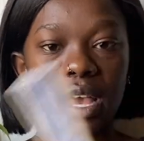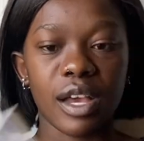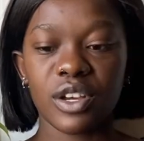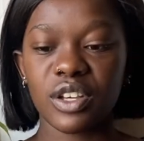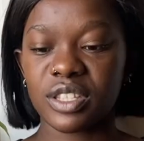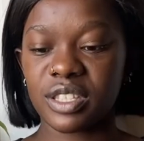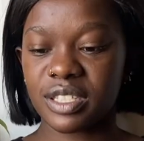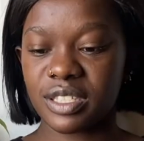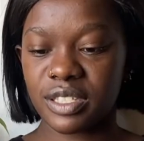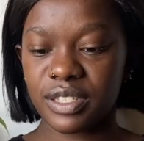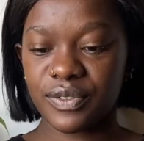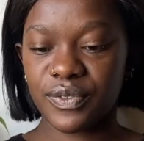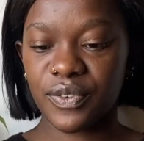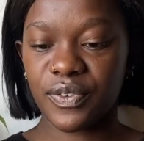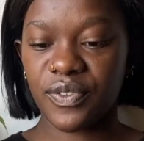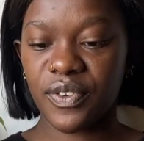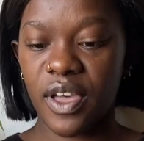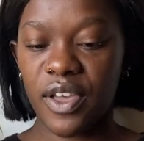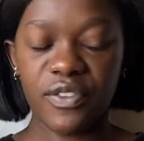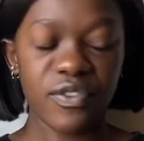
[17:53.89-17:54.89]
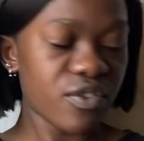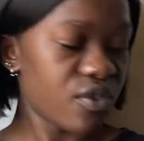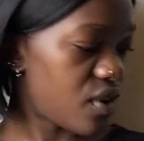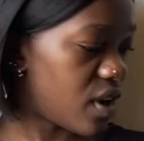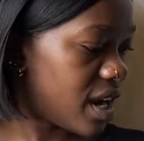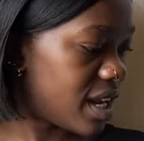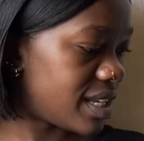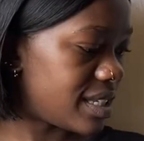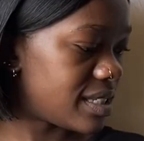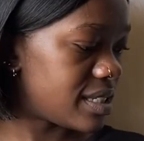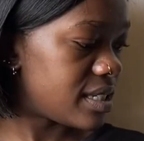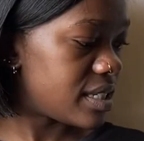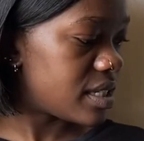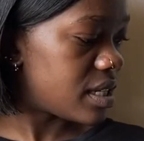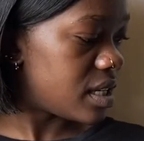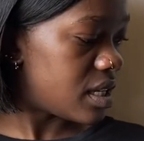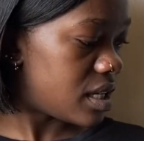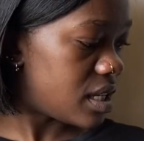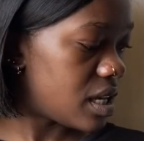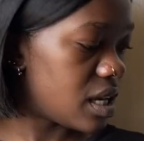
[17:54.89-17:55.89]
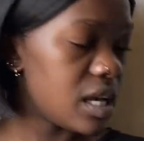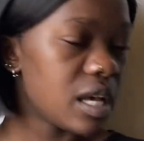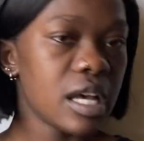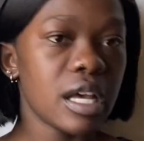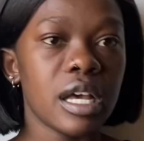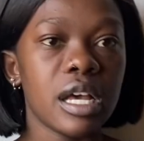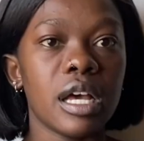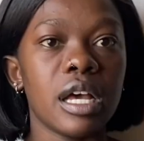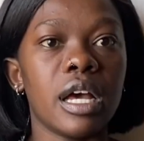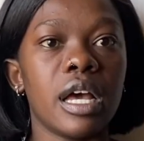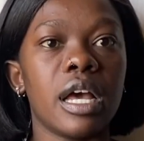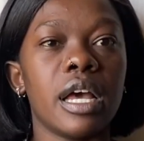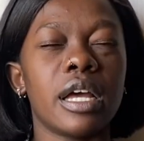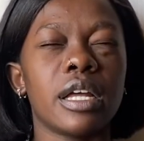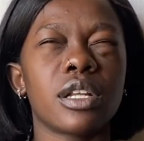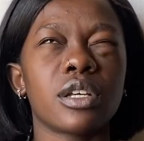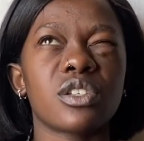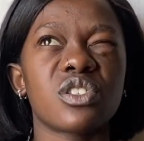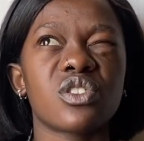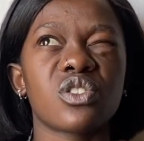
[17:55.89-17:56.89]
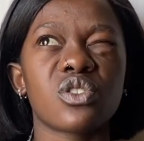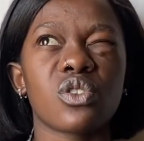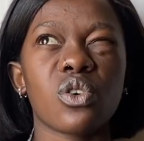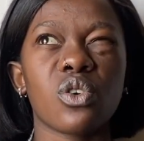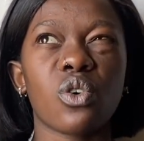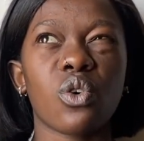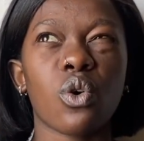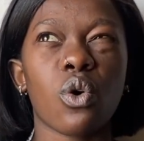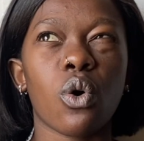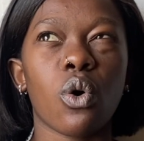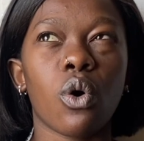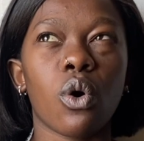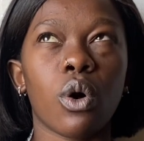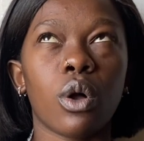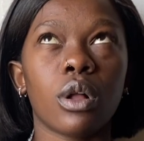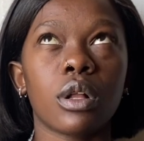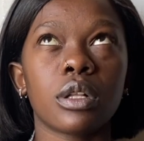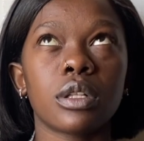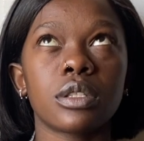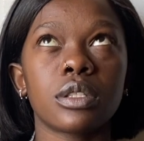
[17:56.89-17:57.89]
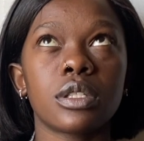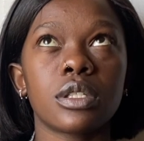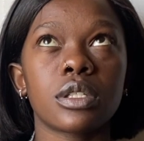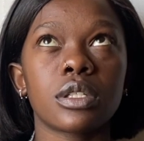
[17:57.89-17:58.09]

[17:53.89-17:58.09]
Got this for five rand at a store called